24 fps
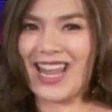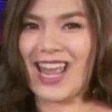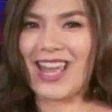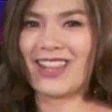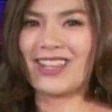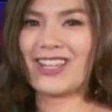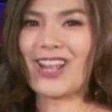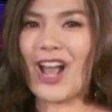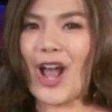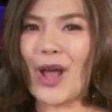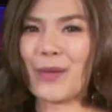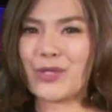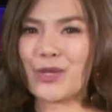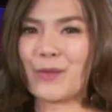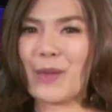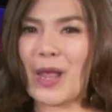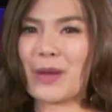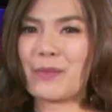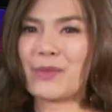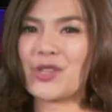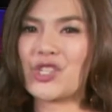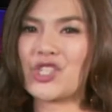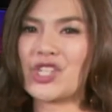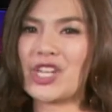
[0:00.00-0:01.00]
The
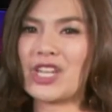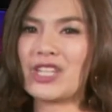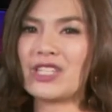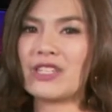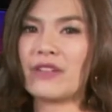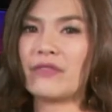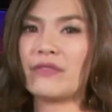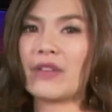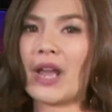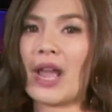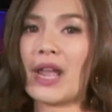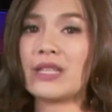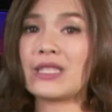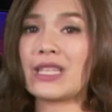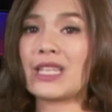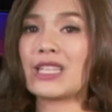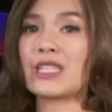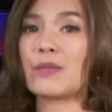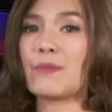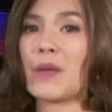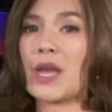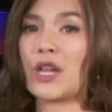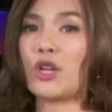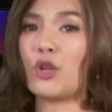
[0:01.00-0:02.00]
Optomec machine divides
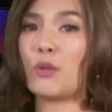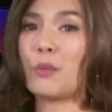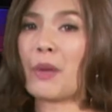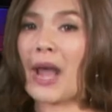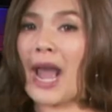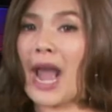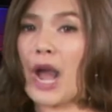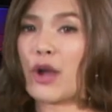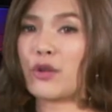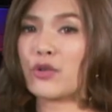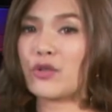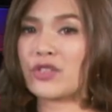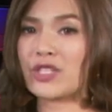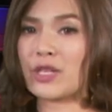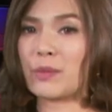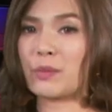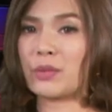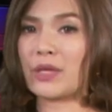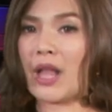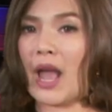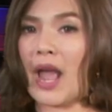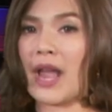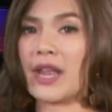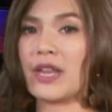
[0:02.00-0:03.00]
its metal powder
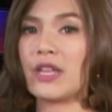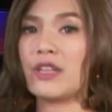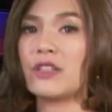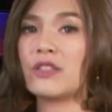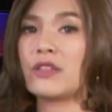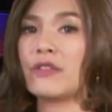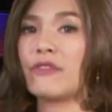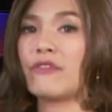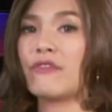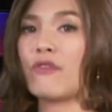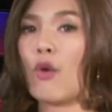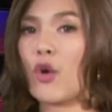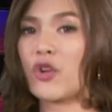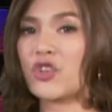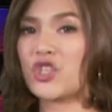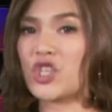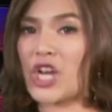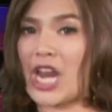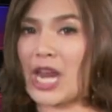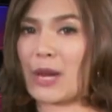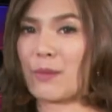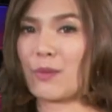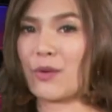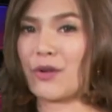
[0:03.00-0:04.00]
supply into four
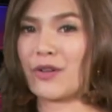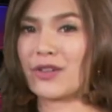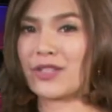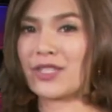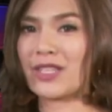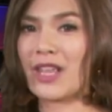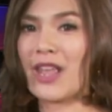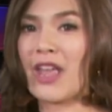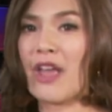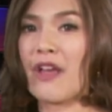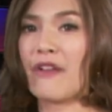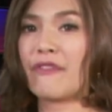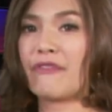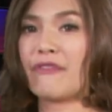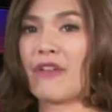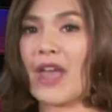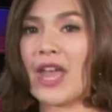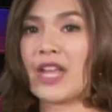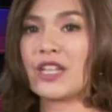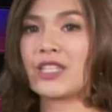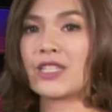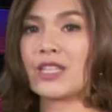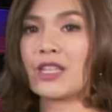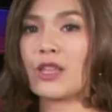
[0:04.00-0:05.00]
chambers,
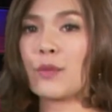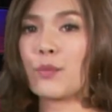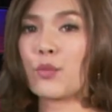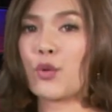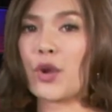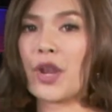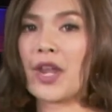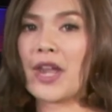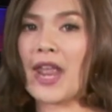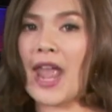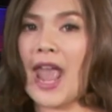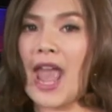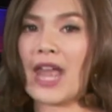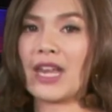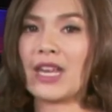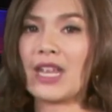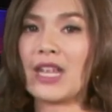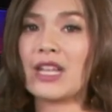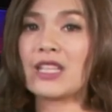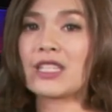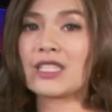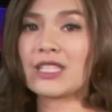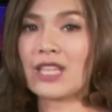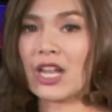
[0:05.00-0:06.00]
fed to the printhead
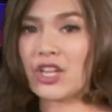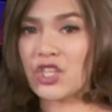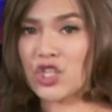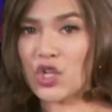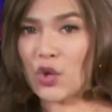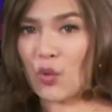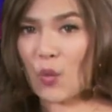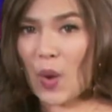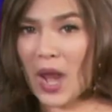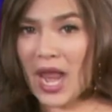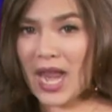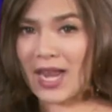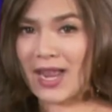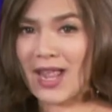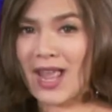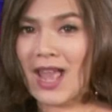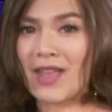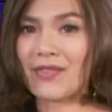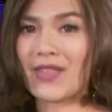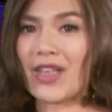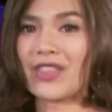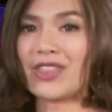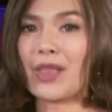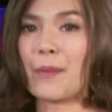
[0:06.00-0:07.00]
in such a way
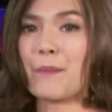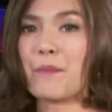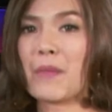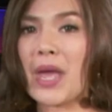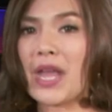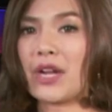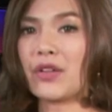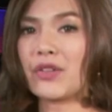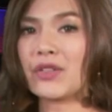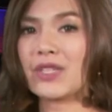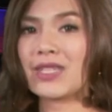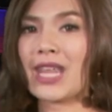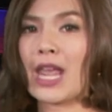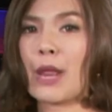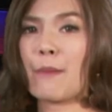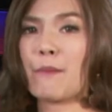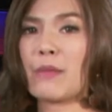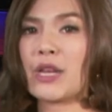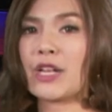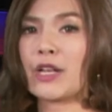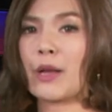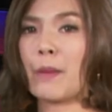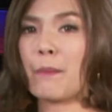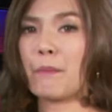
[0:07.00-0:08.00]
that the metals can
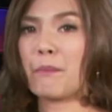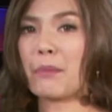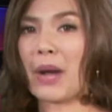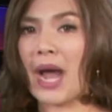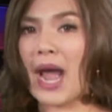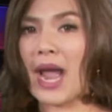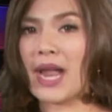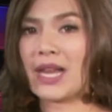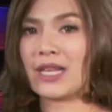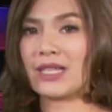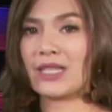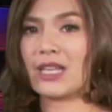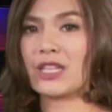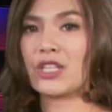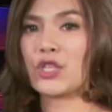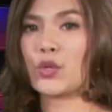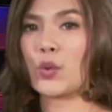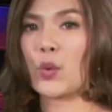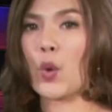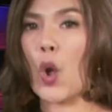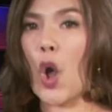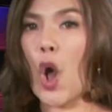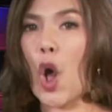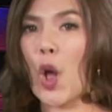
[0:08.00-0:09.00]
be combined
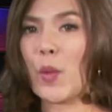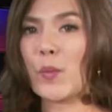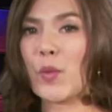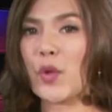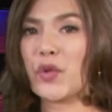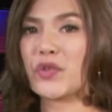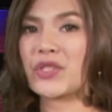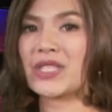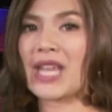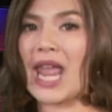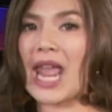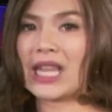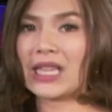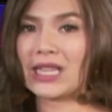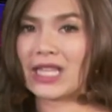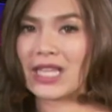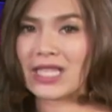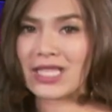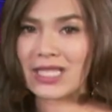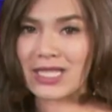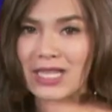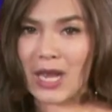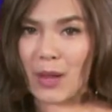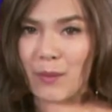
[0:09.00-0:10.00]
into almost
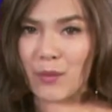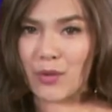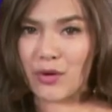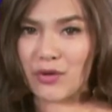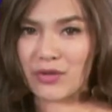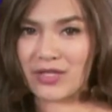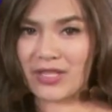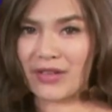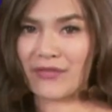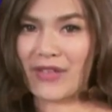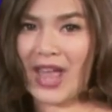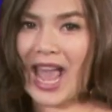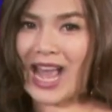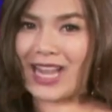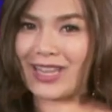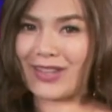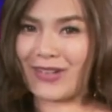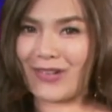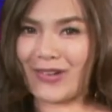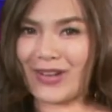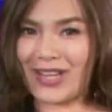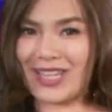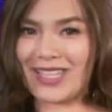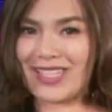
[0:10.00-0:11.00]
endless numbers of
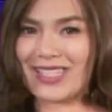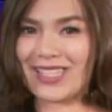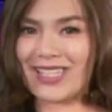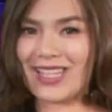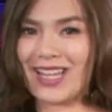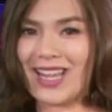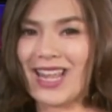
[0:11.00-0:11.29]
alloys.